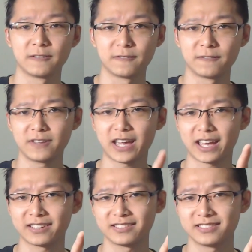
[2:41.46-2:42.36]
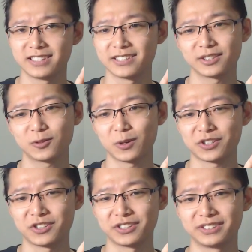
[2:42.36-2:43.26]
That is the
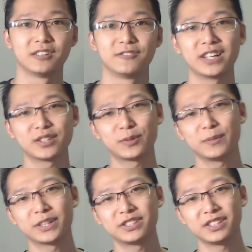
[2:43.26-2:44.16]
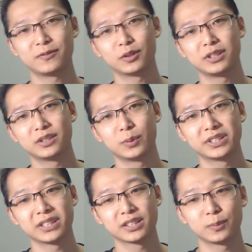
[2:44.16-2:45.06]
question. That's pretty much it for this week's
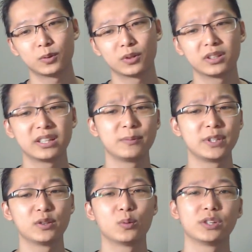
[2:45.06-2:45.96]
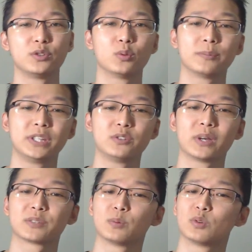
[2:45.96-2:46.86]
Explorer. Let me know what you want me to
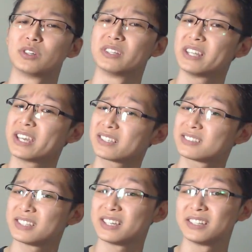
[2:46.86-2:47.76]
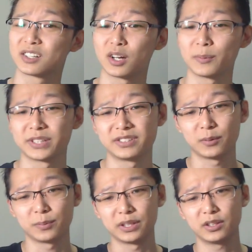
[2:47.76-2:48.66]
explore next in the comments down
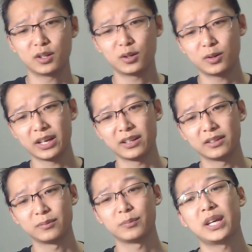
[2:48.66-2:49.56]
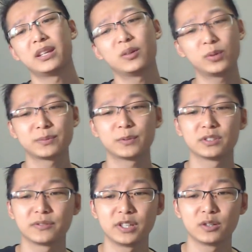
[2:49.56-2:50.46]
below, and may the whispers
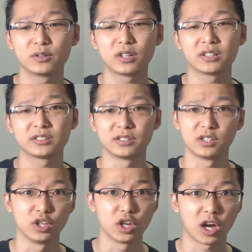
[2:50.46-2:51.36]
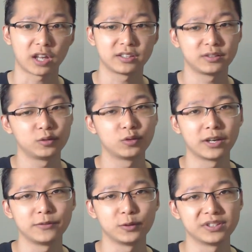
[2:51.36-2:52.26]
of the Old Gods not drive
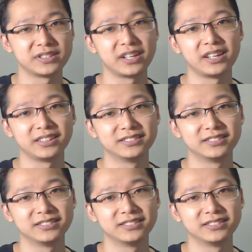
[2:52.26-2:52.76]
you insane.